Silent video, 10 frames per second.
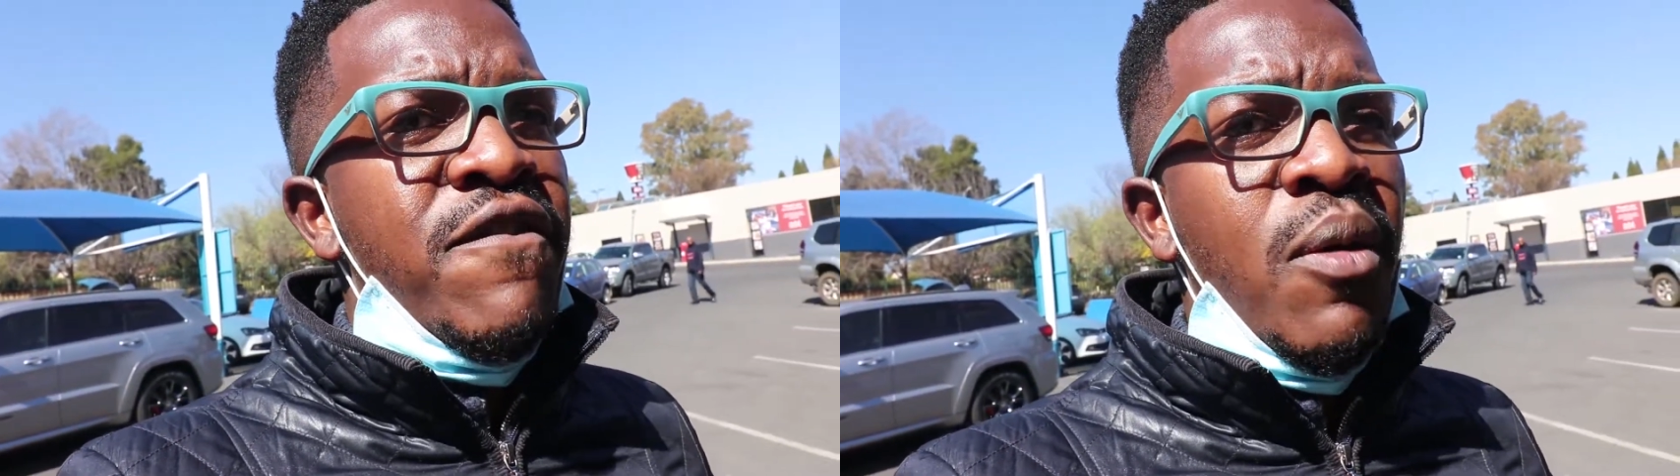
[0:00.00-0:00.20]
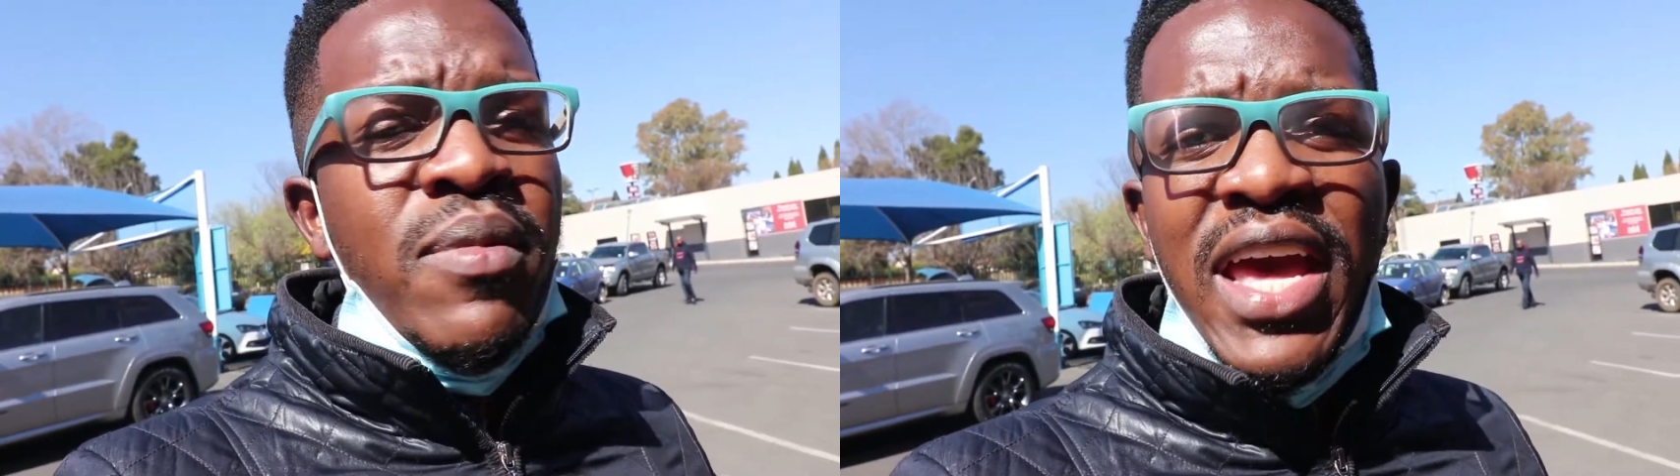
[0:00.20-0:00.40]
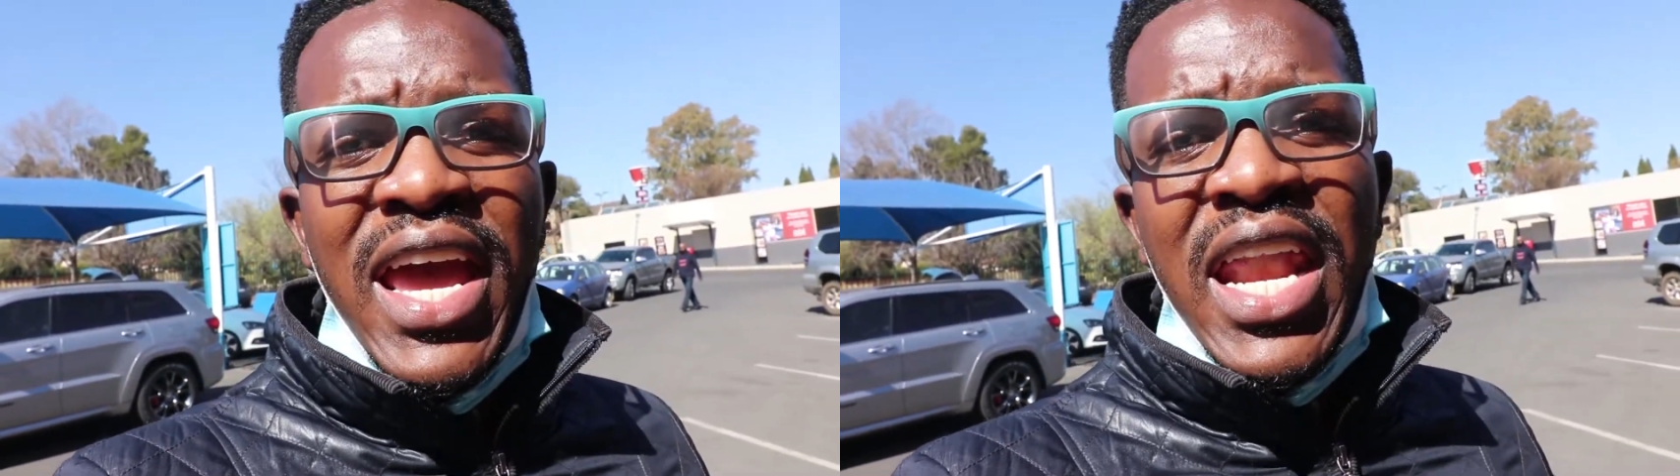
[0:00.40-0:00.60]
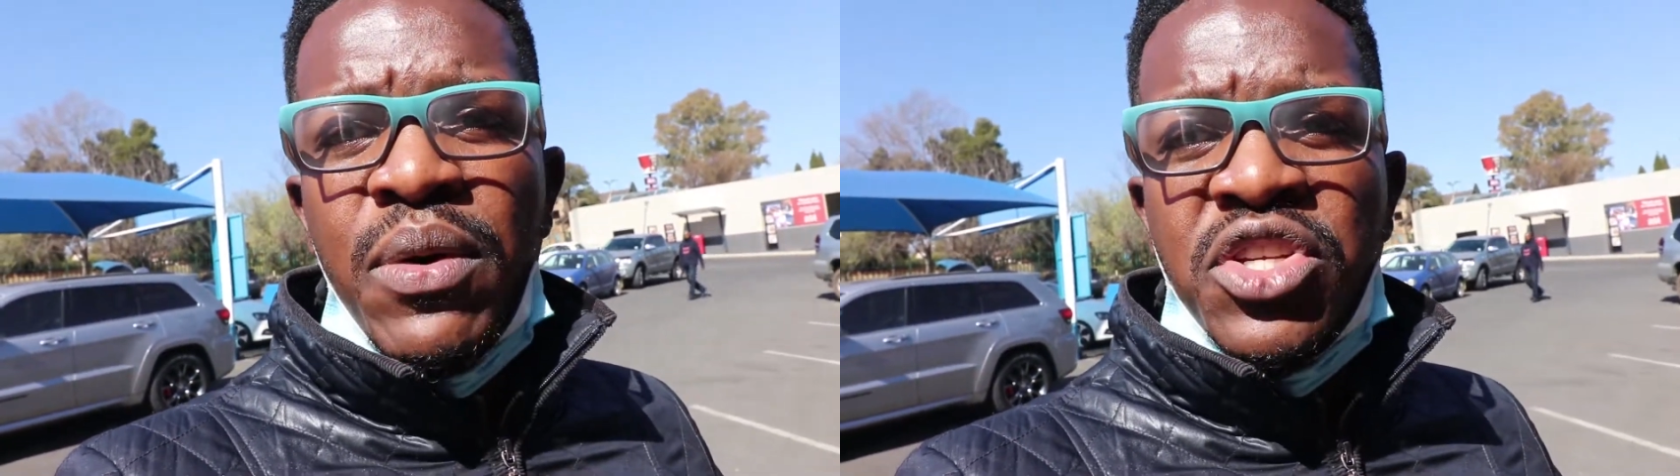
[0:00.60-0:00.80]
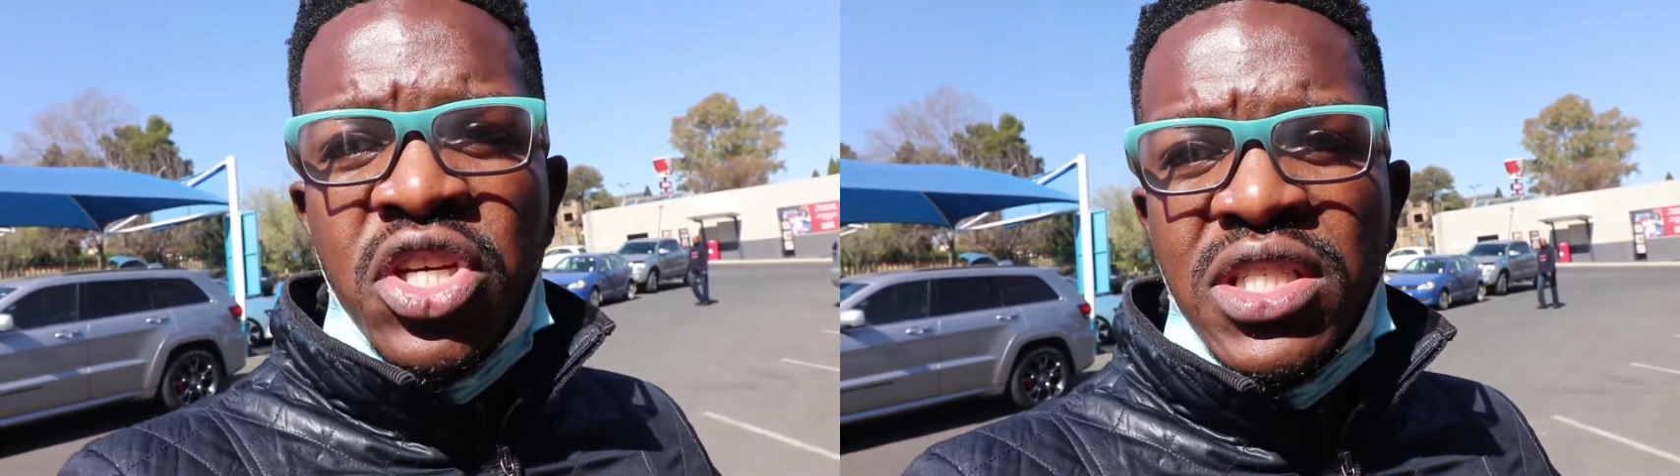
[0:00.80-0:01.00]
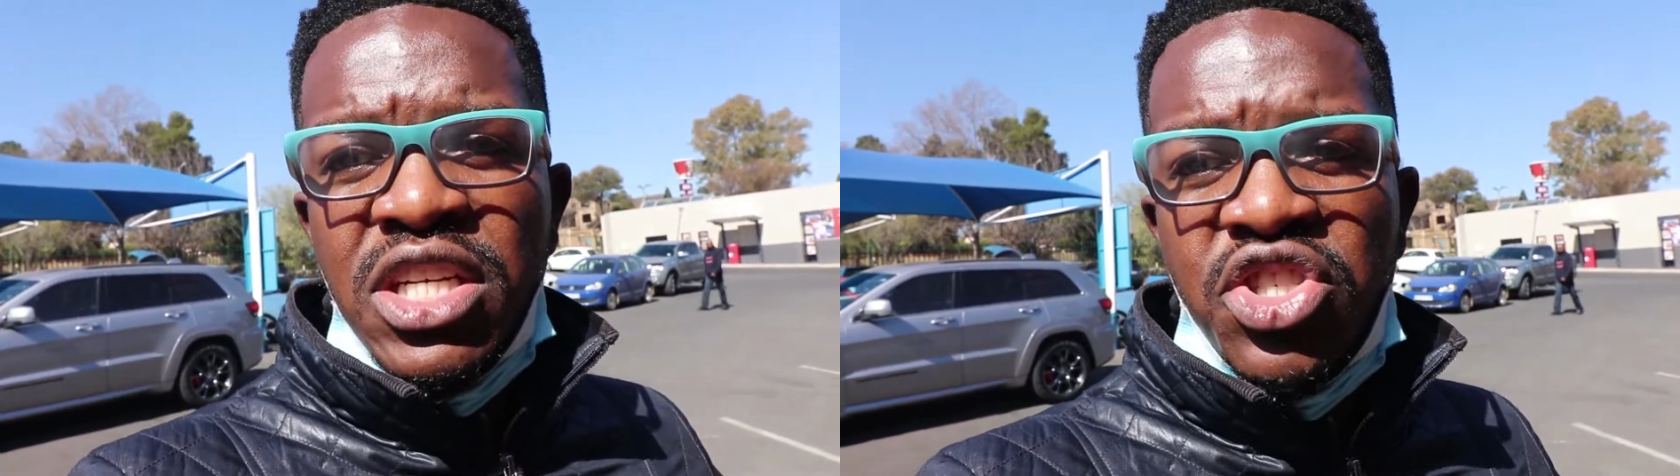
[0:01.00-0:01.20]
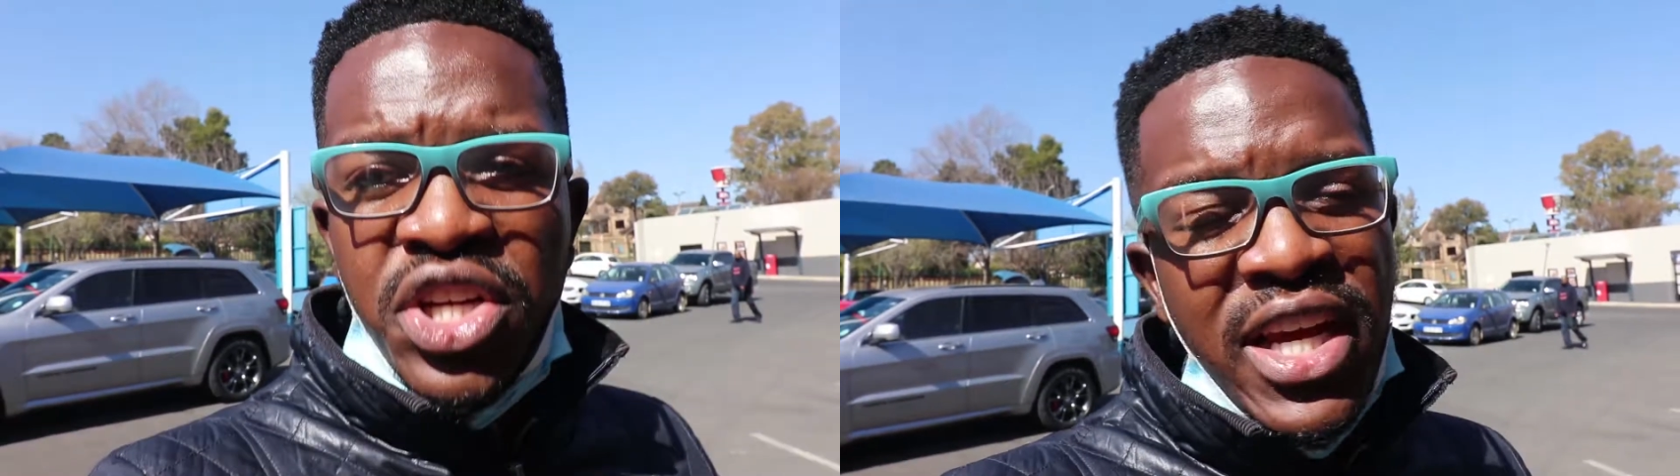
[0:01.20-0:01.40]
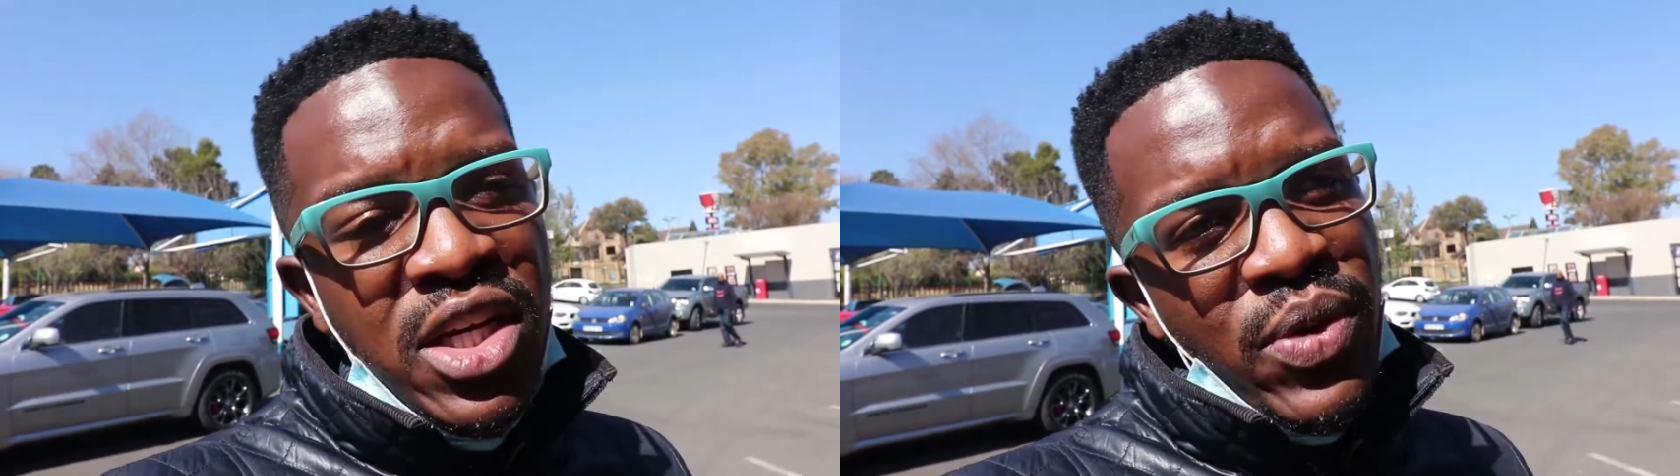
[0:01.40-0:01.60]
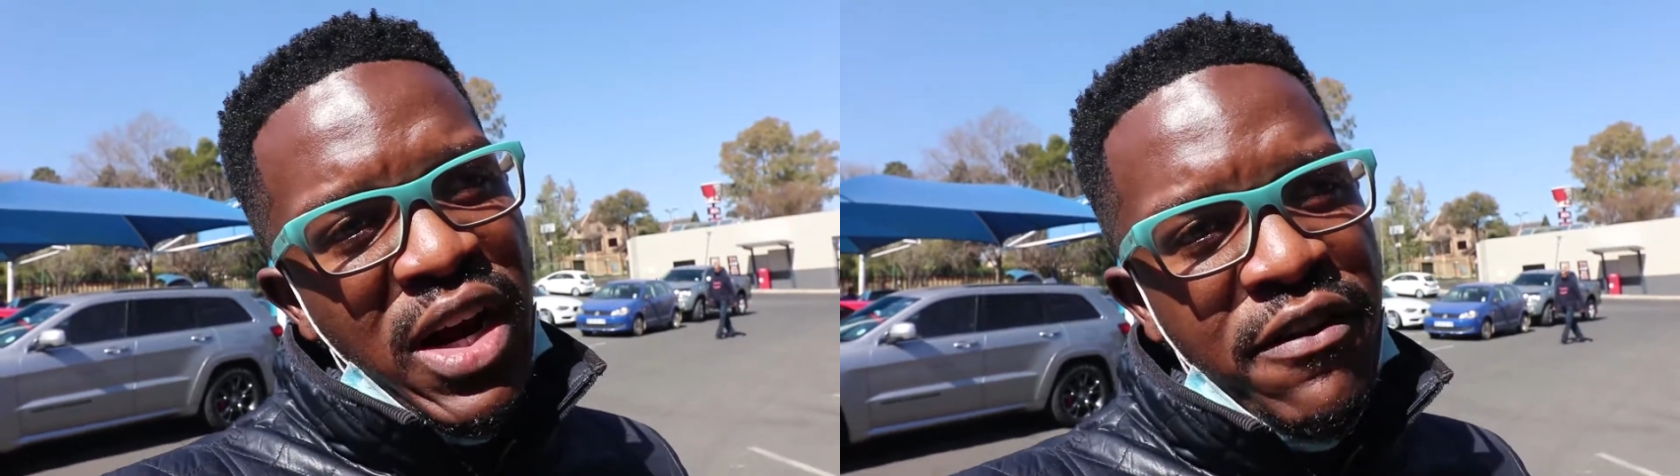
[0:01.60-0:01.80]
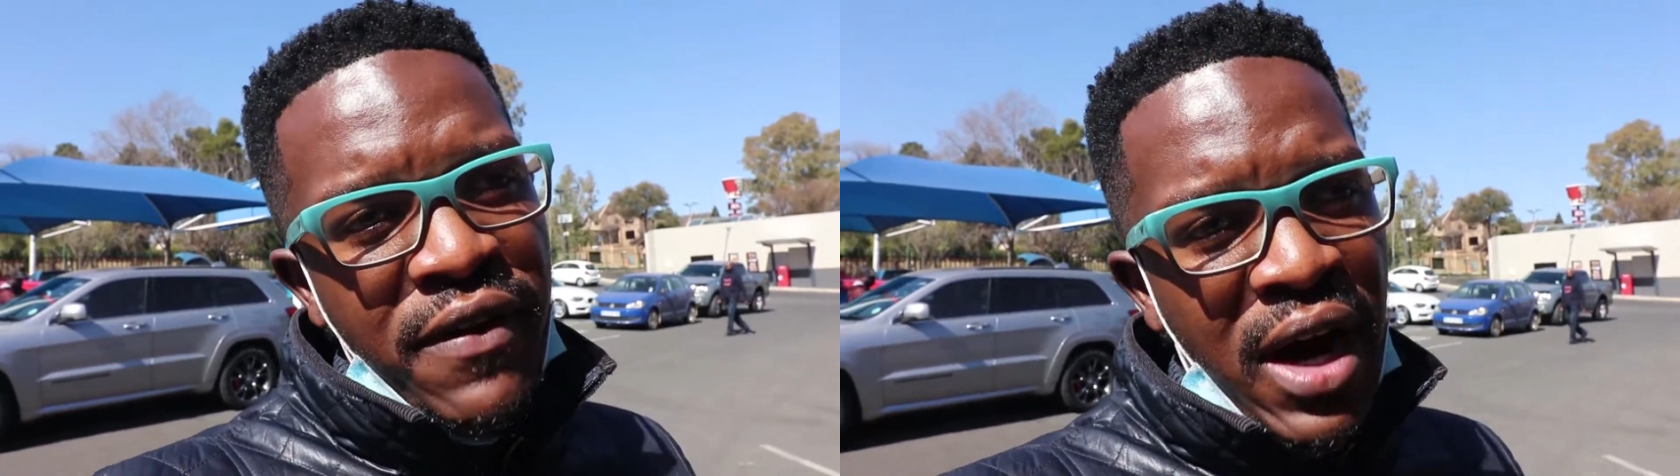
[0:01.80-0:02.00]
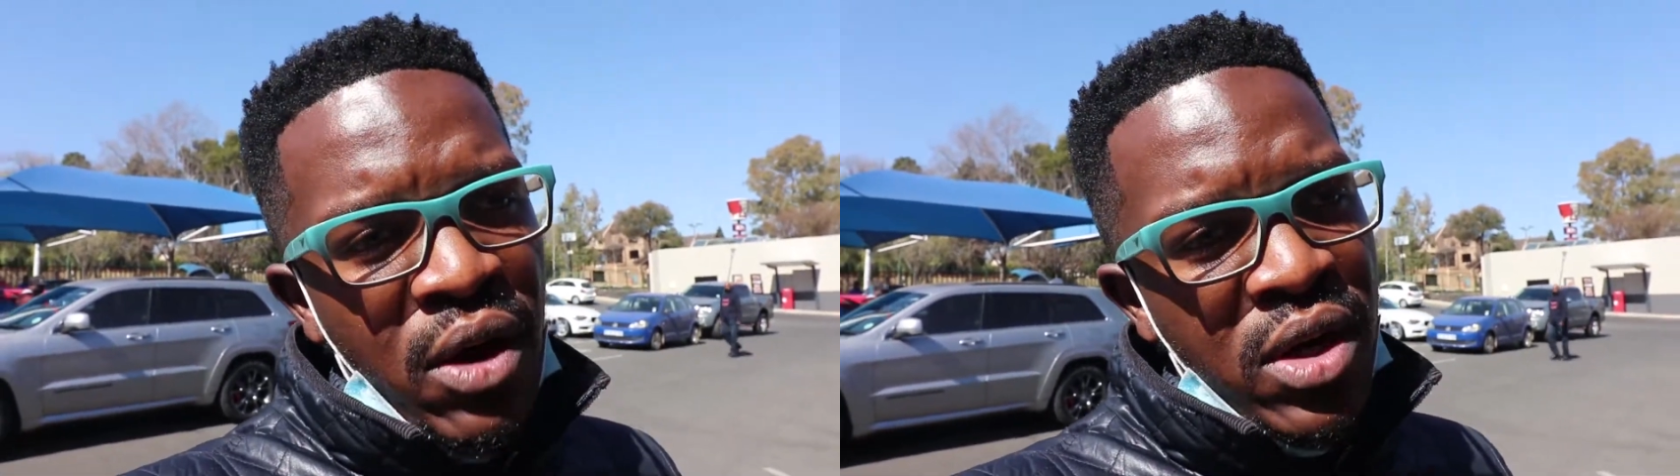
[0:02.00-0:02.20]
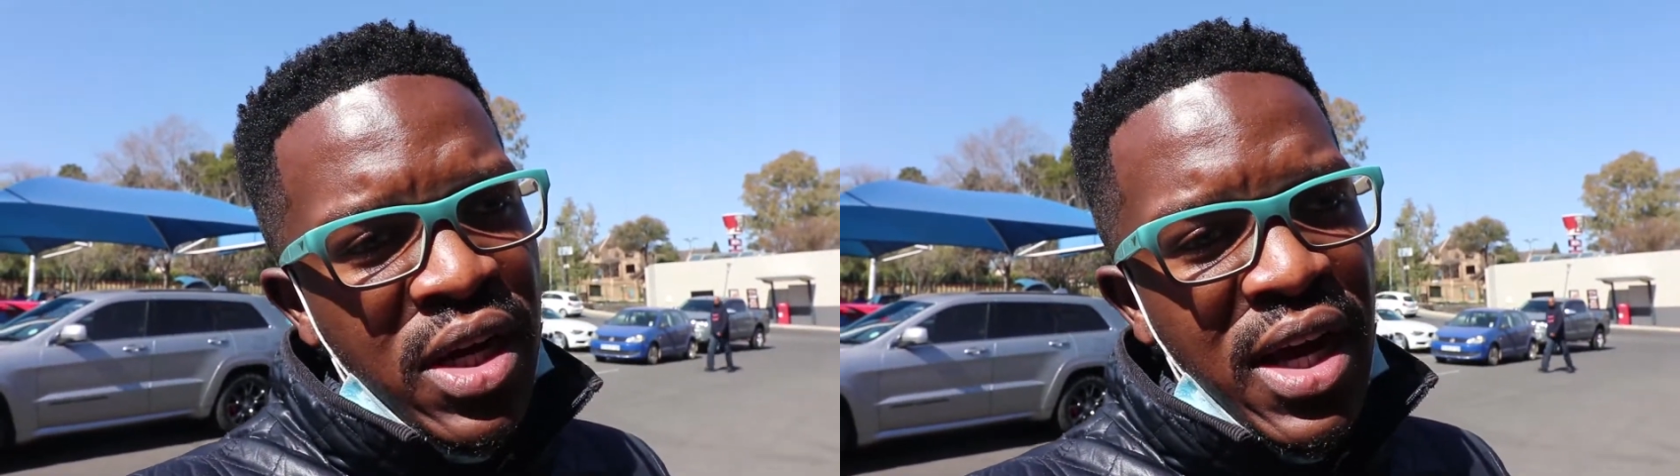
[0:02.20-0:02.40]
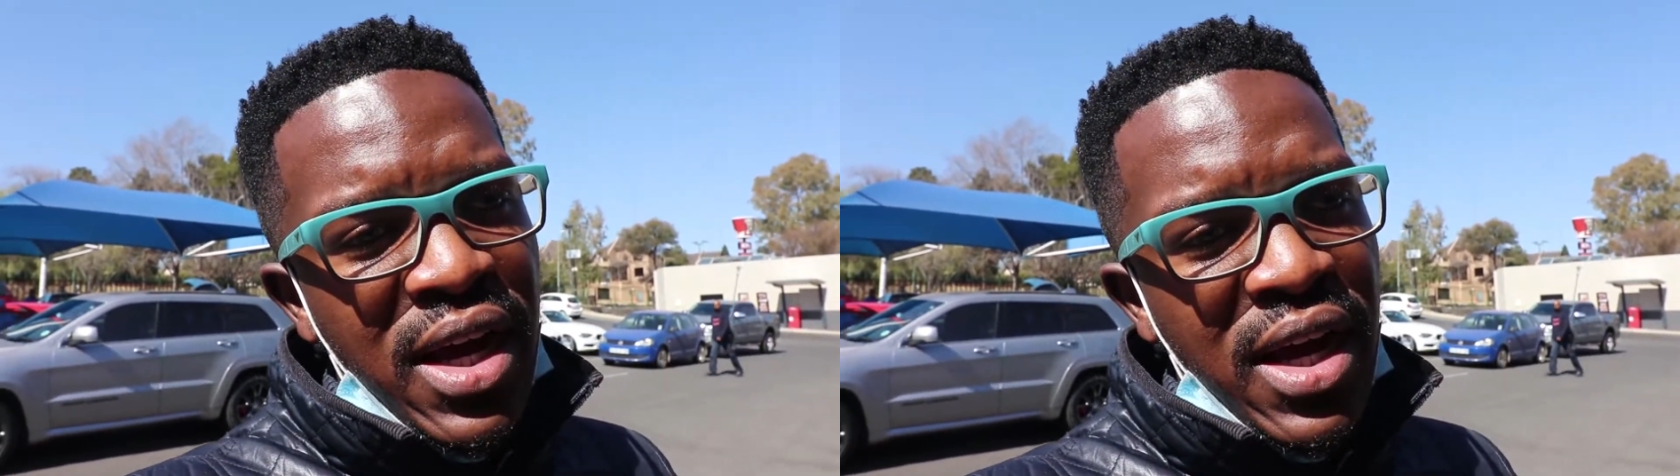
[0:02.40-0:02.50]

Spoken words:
from then I was just intrigued when I found